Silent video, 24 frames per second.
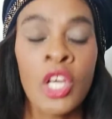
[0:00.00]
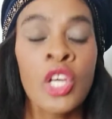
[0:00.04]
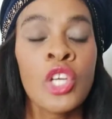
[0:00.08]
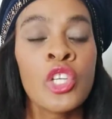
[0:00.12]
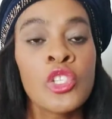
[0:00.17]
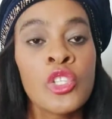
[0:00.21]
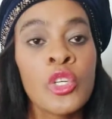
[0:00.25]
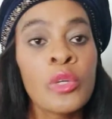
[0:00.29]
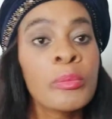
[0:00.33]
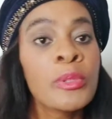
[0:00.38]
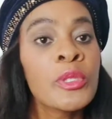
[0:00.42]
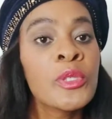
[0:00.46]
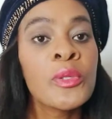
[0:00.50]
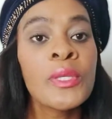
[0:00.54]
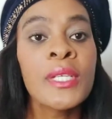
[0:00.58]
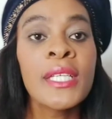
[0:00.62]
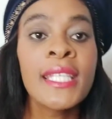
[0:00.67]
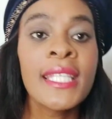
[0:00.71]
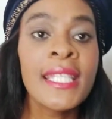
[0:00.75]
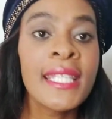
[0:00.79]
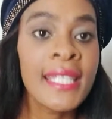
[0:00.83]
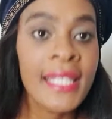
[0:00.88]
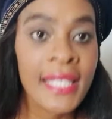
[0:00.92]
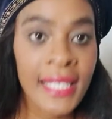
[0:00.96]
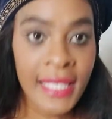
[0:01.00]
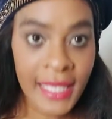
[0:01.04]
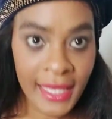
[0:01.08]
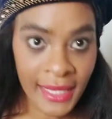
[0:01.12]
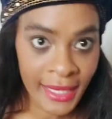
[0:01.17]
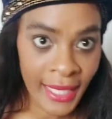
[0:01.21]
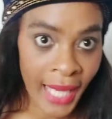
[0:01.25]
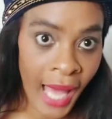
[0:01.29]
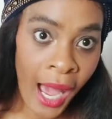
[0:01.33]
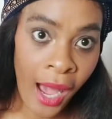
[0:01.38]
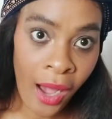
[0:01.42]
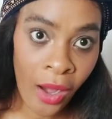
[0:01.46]
So between
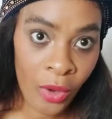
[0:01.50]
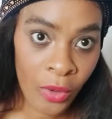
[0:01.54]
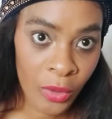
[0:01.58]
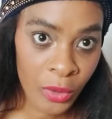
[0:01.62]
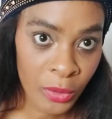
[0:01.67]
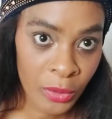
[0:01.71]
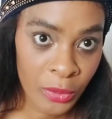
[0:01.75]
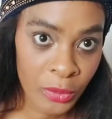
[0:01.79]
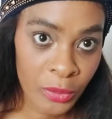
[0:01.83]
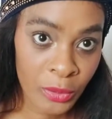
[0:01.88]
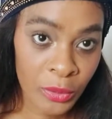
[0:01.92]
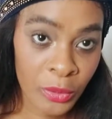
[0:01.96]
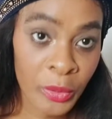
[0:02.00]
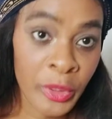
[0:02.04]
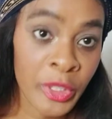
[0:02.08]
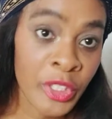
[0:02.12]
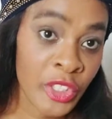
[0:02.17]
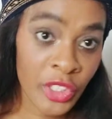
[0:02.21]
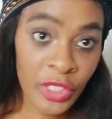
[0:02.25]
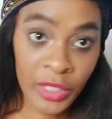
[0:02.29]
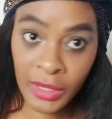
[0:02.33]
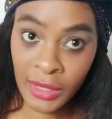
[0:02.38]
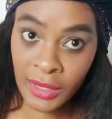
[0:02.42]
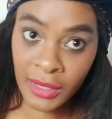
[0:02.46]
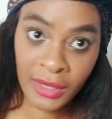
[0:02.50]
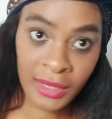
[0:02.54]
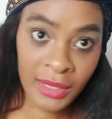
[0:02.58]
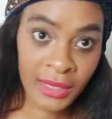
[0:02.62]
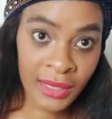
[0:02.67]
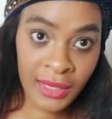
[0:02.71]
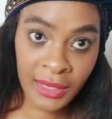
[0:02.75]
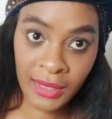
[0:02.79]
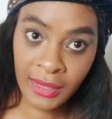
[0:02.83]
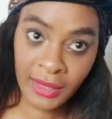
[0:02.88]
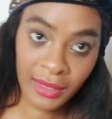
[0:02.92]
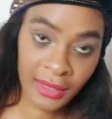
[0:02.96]
now, when she
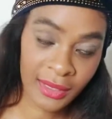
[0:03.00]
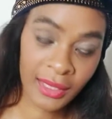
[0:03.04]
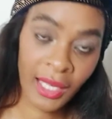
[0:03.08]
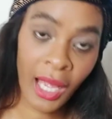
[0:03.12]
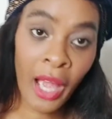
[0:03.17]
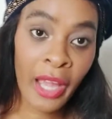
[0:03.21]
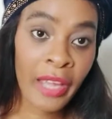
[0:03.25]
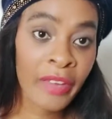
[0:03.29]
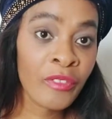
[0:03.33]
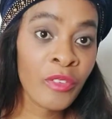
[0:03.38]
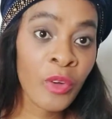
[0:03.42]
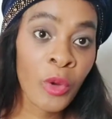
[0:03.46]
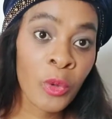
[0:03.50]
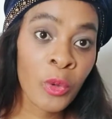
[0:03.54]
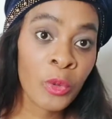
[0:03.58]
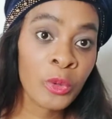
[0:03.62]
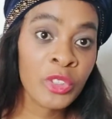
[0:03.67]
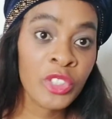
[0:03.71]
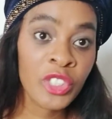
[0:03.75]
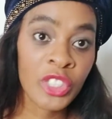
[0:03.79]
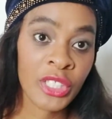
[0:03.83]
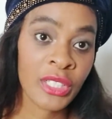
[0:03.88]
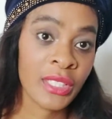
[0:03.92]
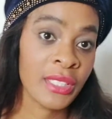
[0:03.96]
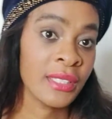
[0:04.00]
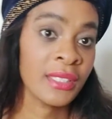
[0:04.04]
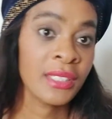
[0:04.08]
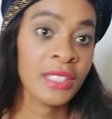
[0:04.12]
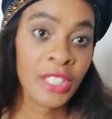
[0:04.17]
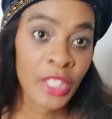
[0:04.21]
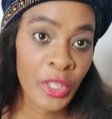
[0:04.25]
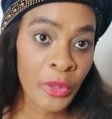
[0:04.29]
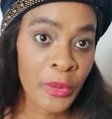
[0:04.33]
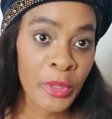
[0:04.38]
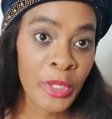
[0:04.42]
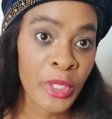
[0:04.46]
is however old she is,
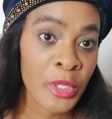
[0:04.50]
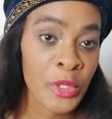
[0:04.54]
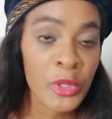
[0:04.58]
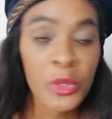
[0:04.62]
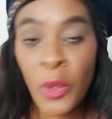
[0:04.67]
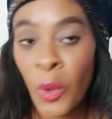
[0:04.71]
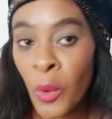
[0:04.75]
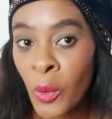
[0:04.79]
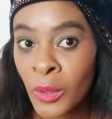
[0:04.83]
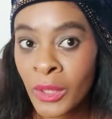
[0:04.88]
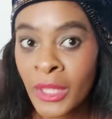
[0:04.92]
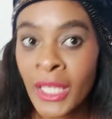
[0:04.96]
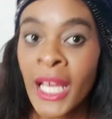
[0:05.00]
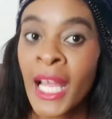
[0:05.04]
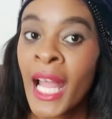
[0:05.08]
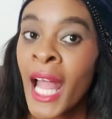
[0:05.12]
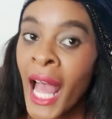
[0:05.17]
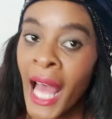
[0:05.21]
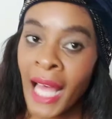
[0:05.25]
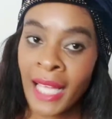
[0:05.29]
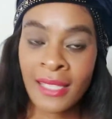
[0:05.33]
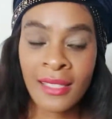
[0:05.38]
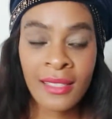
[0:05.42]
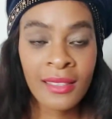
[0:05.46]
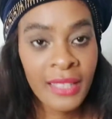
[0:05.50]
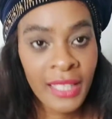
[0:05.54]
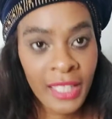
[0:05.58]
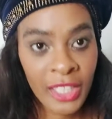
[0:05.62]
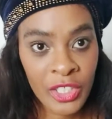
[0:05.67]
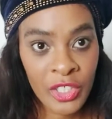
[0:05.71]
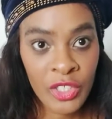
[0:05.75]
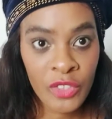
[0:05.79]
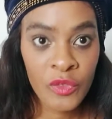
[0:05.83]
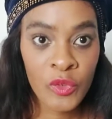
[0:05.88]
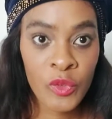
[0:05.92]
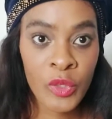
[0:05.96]
3 years old, until the
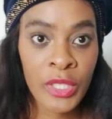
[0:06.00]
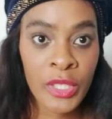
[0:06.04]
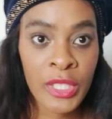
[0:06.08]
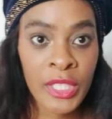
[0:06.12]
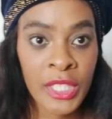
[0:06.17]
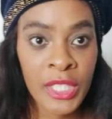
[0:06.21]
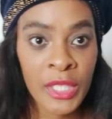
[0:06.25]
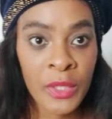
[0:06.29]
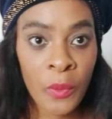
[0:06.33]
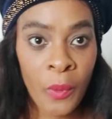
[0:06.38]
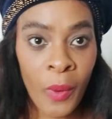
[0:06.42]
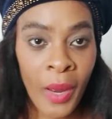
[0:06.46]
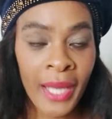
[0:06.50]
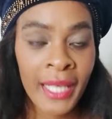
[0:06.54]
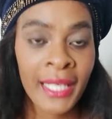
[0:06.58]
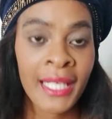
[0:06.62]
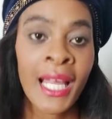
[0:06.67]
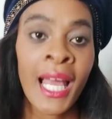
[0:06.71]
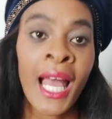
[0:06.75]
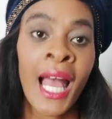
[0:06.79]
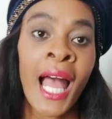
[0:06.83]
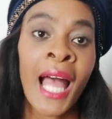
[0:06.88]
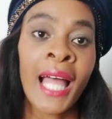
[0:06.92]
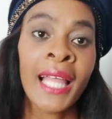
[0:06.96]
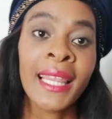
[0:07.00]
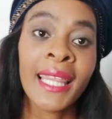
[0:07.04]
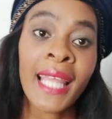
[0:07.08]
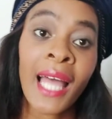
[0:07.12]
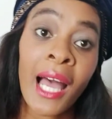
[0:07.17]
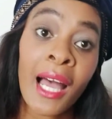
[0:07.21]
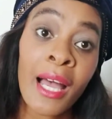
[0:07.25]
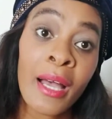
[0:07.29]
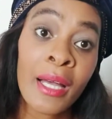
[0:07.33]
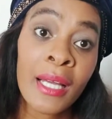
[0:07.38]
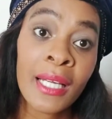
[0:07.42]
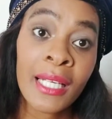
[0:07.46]
age of 21,
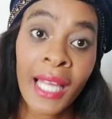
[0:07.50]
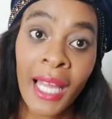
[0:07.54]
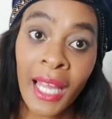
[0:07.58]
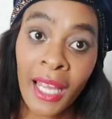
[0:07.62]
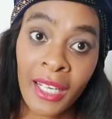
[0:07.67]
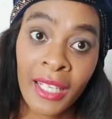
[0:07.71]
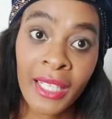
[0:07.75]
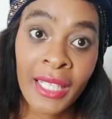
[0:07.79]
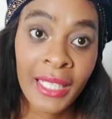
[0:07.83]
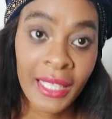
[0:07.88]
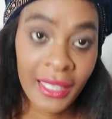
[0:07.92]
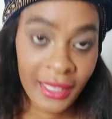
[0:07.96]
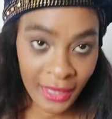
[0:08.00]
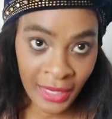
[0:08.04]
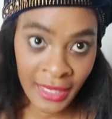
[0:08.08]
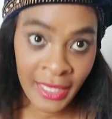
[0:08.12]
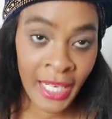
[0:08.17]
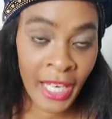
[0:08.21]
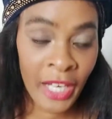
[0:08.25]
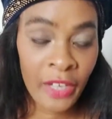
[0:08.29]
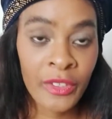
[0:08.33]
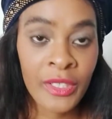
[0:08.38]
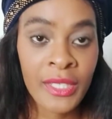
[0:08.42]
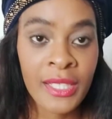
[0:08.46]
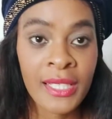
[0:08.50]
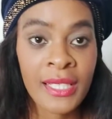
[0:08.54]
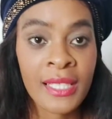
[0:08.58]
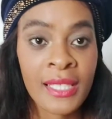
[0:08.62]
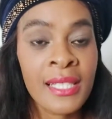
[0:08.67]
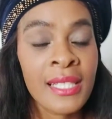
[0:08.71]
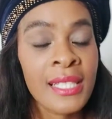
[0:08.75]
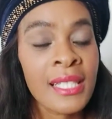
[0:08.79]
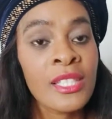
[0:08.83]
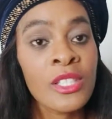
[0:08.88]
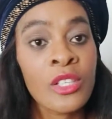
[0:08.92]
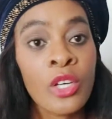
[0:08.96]
her inheritance
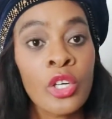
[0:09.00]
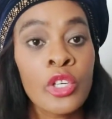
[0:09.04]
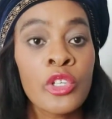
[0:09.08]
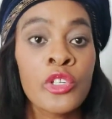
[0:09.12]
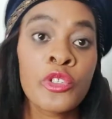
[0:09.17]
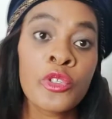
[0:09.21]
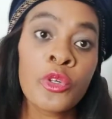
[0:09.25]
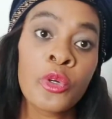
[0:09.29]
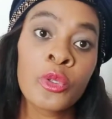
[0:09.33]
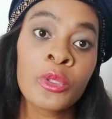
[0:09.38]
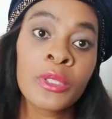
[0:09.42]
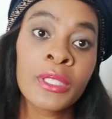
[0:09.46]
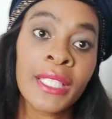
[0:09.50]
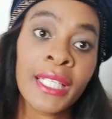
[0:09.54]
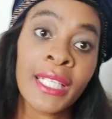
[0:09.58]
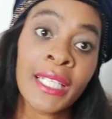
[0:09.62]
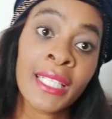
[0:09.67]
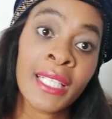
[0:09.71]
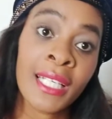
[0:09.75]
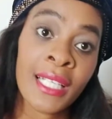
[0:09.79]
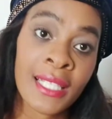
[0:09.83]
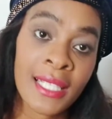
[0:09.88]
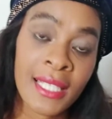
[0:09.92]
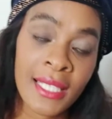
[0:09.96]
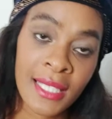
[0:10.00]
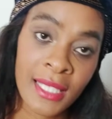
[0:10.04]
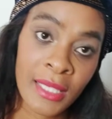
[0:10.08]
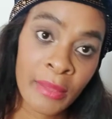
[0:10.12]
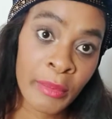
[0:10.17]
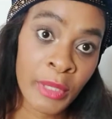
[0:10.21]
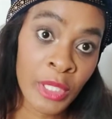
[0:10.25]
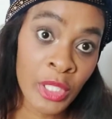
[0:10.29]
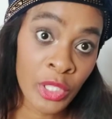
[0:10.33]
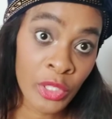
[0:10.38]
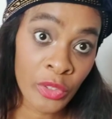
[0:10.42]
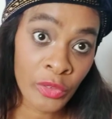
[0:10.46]
is controlled in a
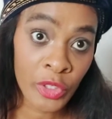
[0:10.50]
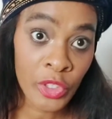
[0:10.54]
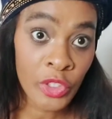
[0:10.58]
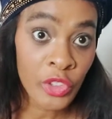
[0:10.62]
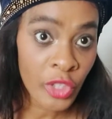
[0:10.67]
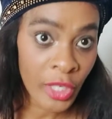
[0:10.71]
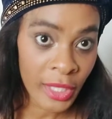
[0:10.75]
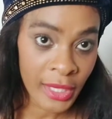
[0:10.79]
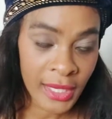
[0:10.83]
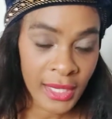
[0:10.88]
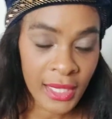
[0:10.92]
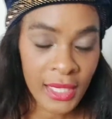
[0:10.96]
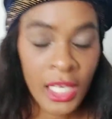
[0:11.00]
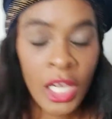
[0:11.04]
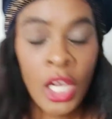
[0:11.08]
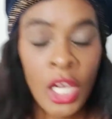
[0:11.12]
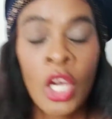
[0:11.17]
testamentary trust.